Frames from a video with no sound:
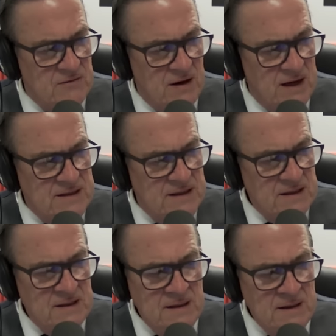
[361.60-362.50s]
or race,
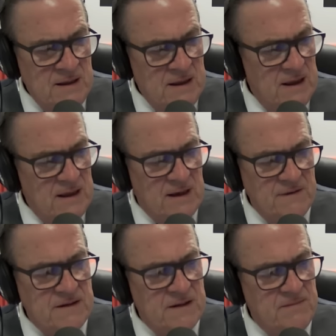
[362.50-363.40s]
it
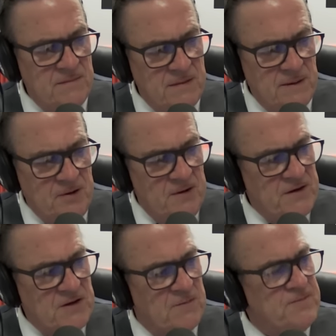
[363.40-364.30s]
gives them the
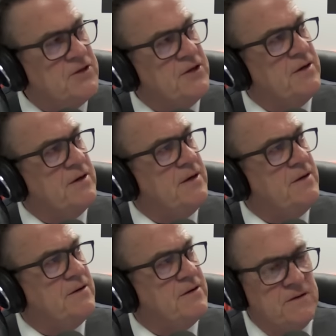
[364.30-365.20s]
perfect
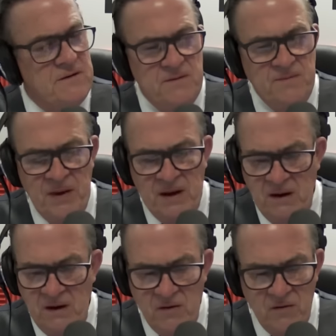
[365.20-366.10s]
opportunity to
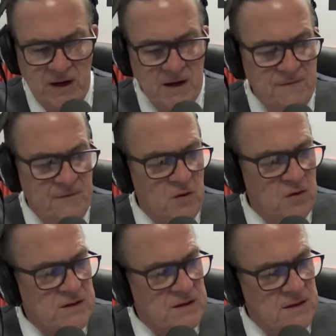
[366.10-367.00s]

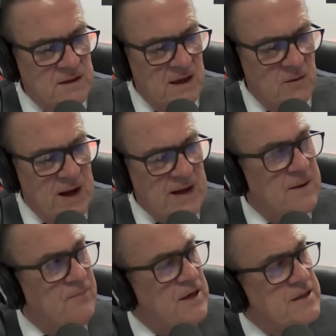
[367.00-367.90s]
reinforce their
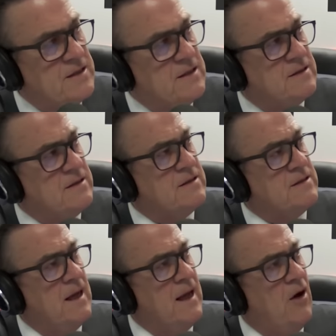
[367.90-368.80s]
wacky
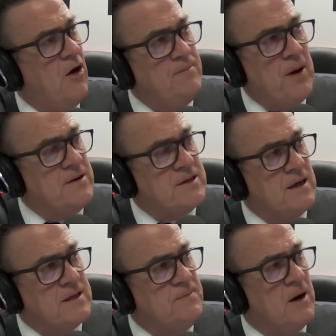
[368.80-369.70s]
prejudices uh, on both
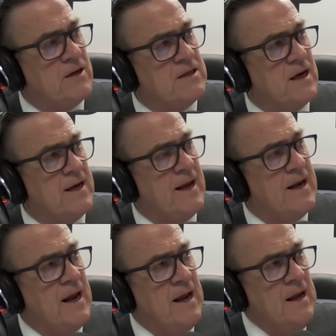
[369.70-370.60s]
sides, Maori side
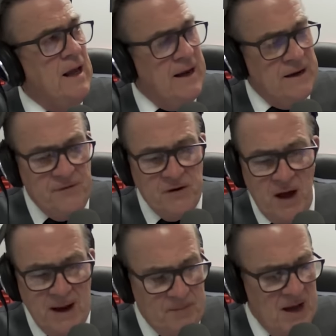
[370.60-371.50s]
and, and if you
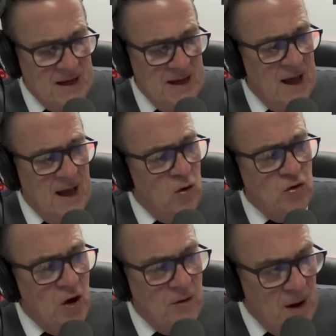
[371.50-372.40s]
like, Pākehā
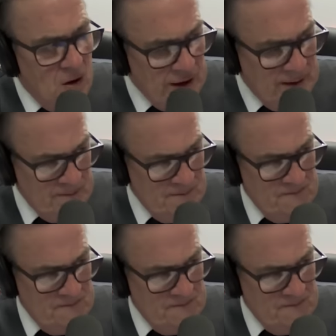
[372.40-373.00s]
or non-Maori.